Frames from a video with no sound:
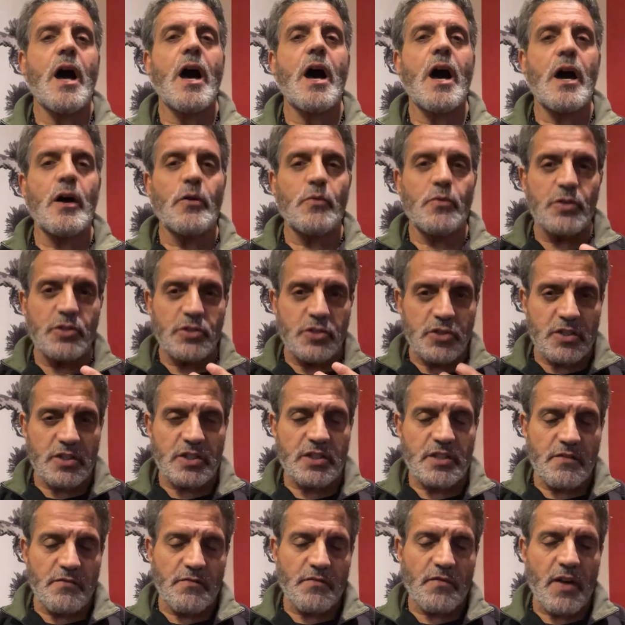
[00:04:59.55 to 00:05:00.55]
I would
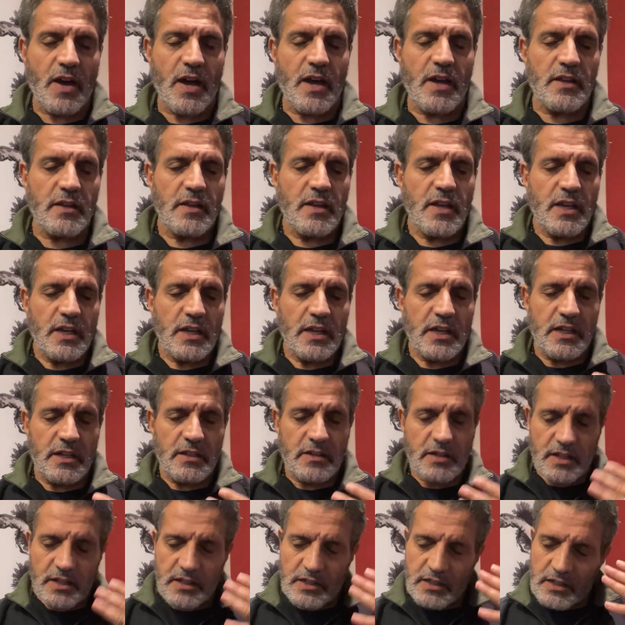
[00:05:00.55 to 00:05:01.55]
just invite, it,
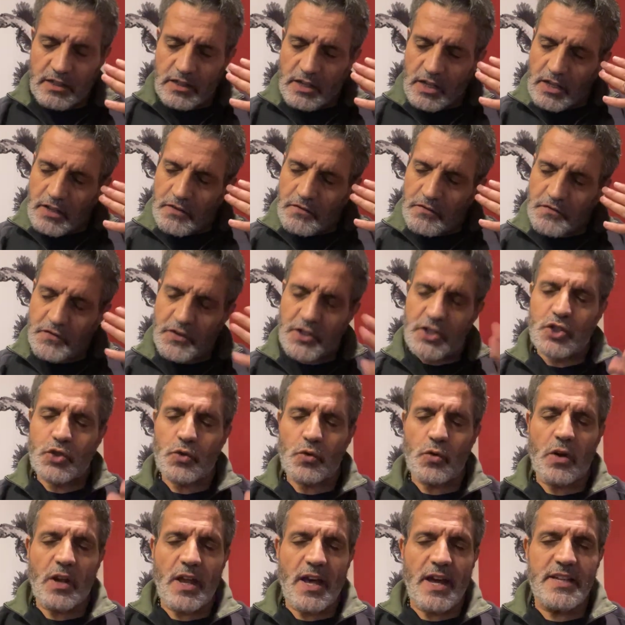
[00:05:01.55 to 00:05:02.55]
it,
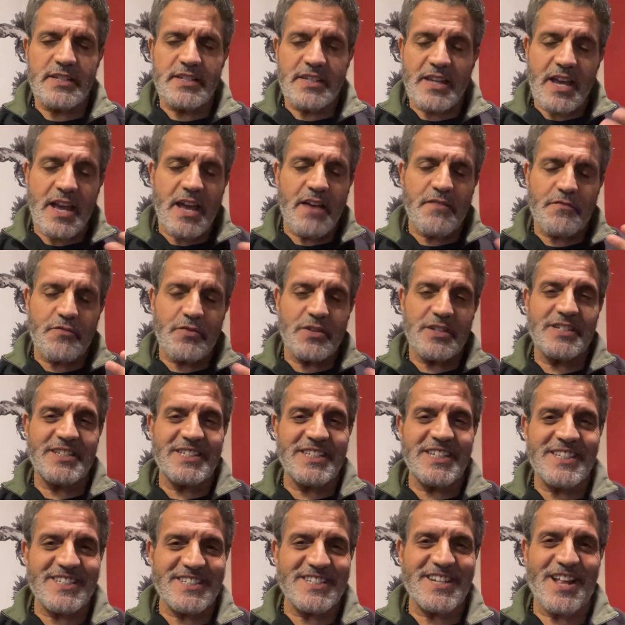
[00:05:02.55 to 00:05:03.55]
visualize every
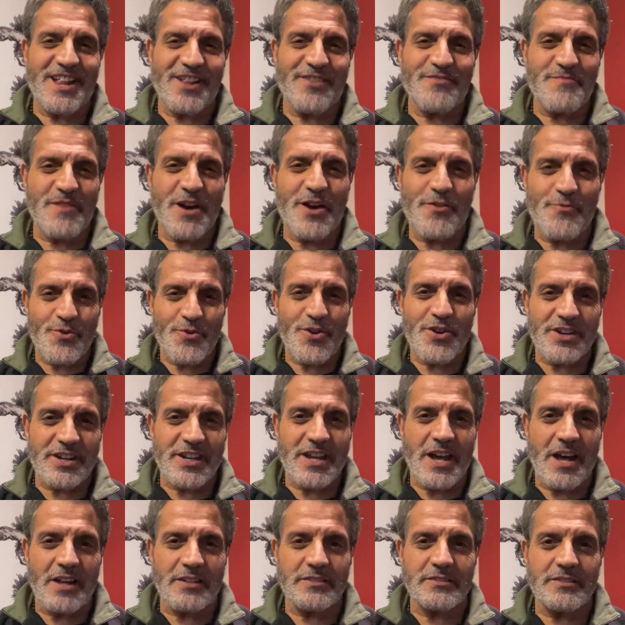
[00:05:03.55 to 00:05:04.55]
detail of
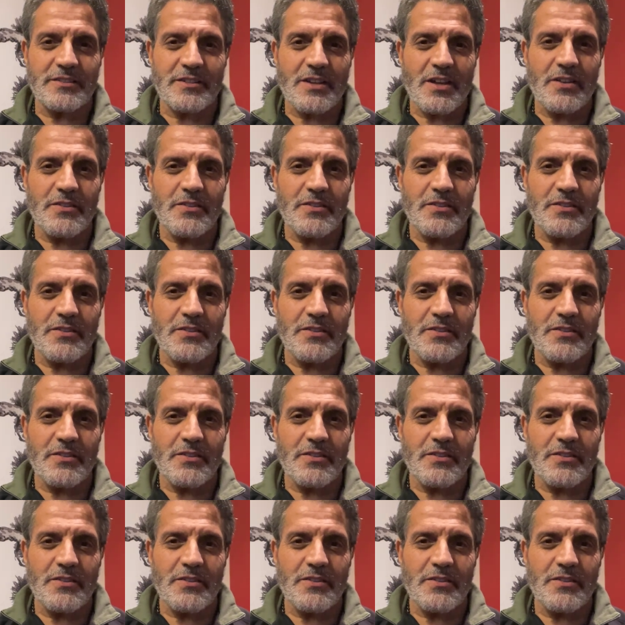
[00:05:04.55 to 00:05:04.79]
workout